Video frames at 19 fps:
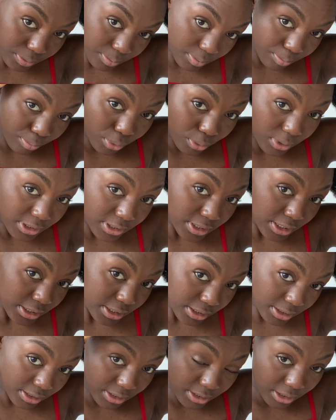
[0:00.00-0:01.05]
When you've put
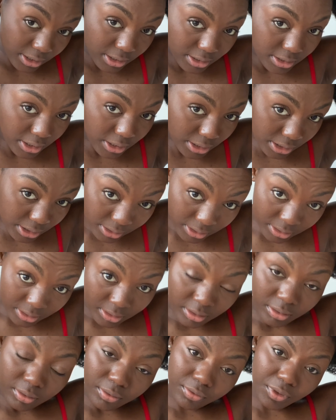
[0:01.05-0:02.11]
your hair in place,
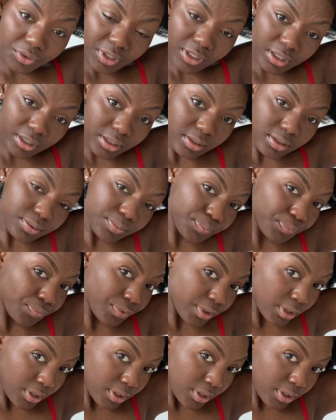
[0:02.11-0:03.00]
make sure that when you start